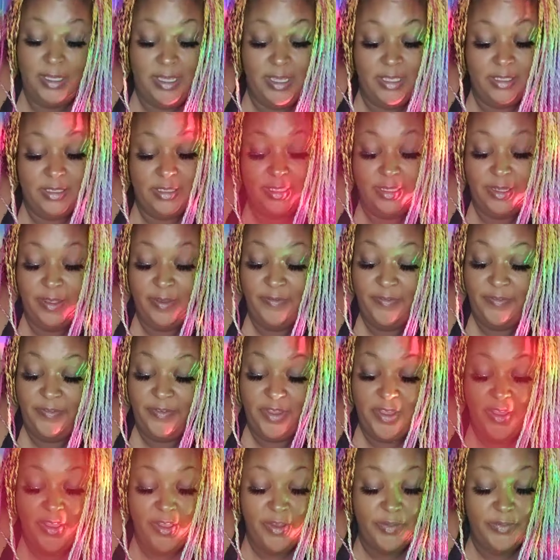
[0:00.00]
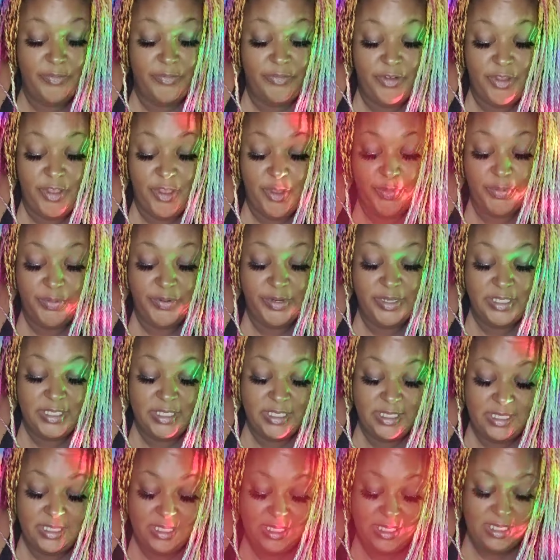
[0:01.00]
Kissing on Frog, frog
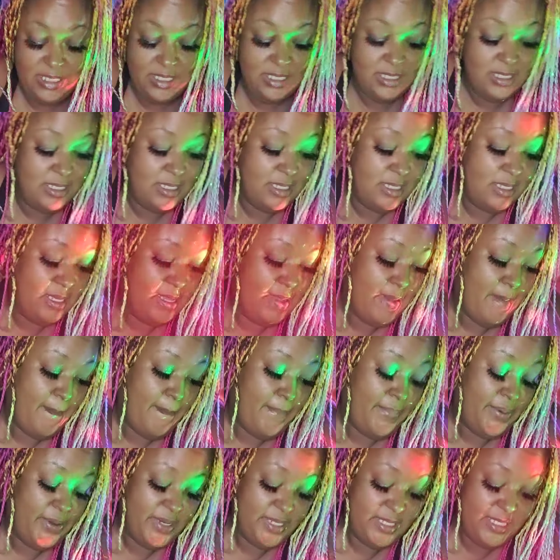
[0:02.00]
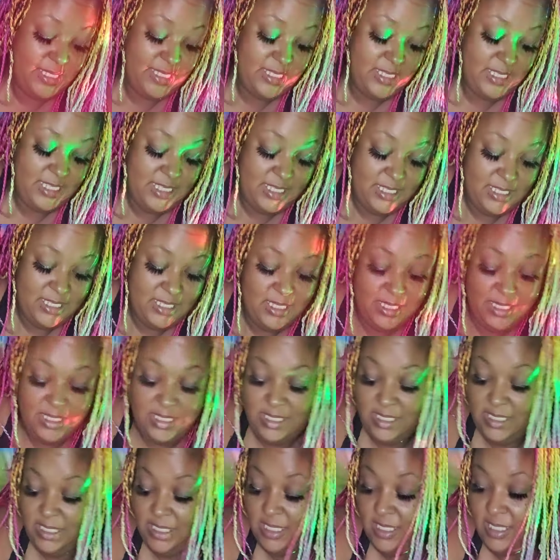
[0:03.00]
Princess,
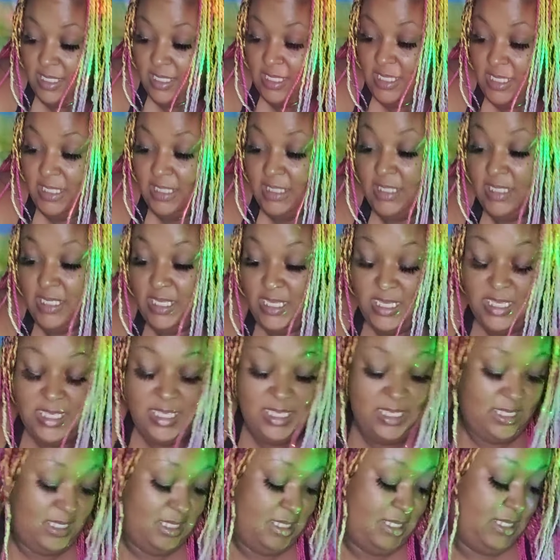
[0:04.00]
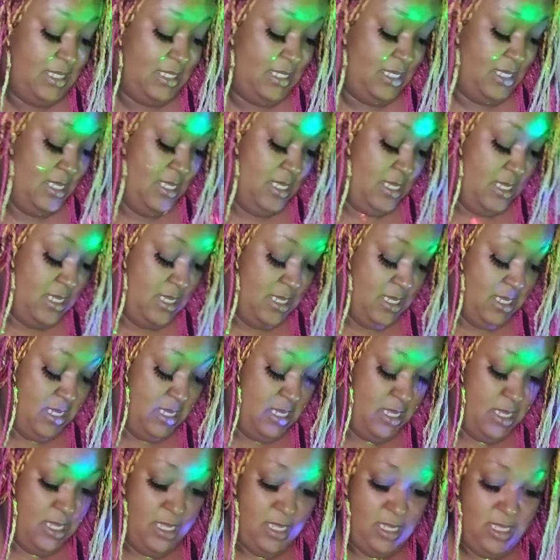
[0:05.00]
Princesses.
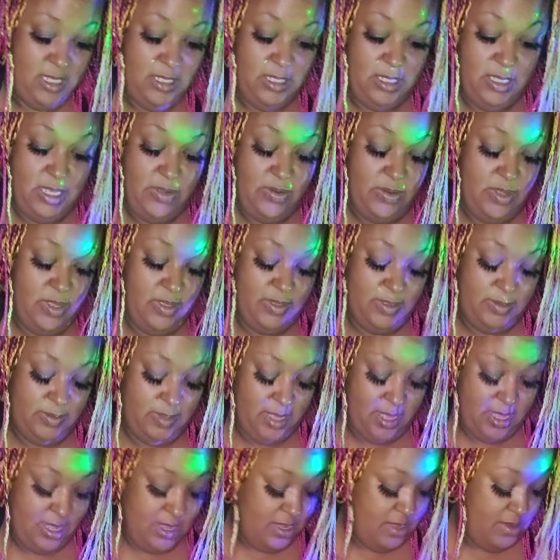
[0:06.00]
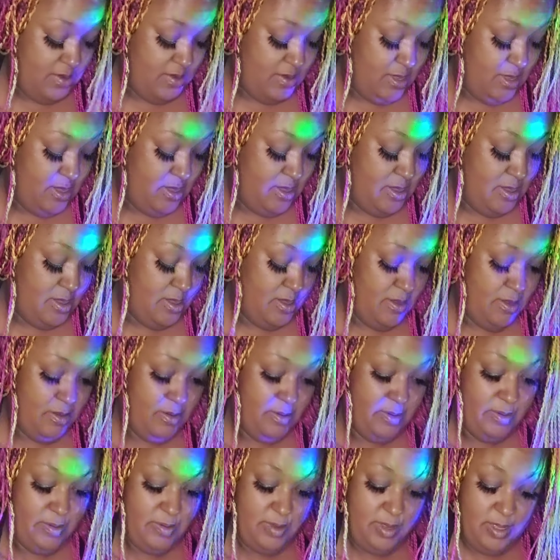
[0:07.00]
See what else we got going, y'all.
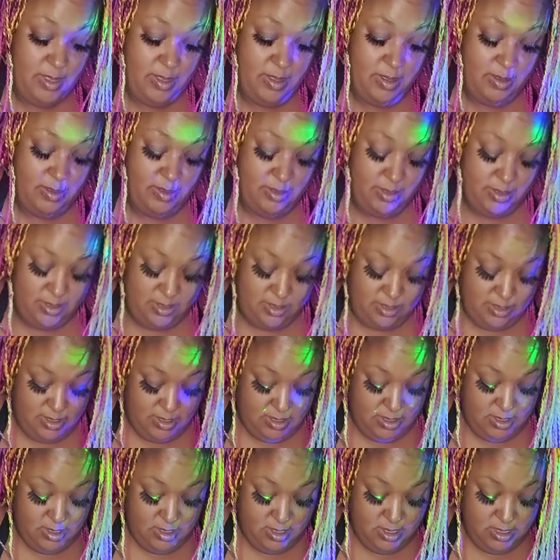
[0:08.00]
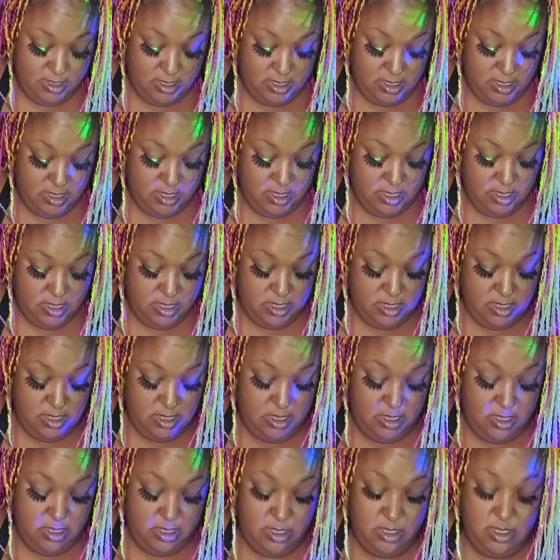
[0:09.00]
Who else?
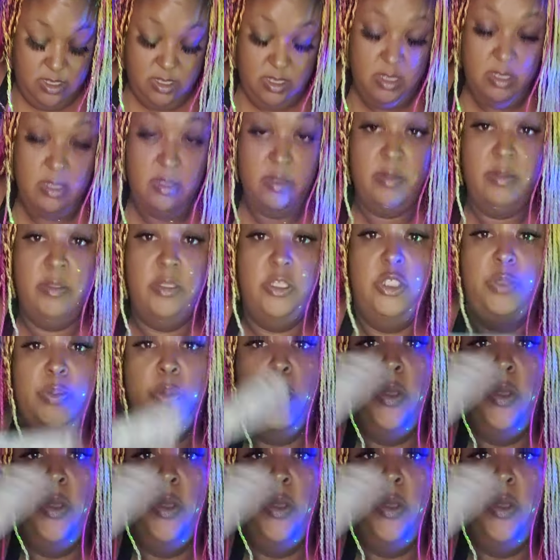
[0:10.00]
Mm, the